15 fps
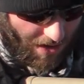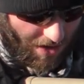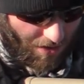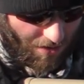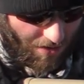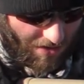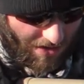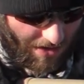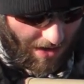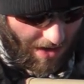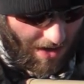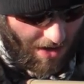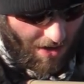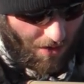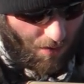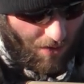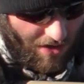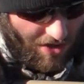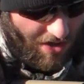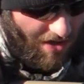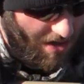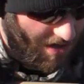we used,
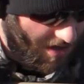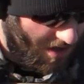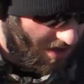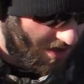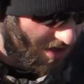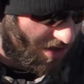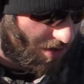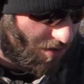which is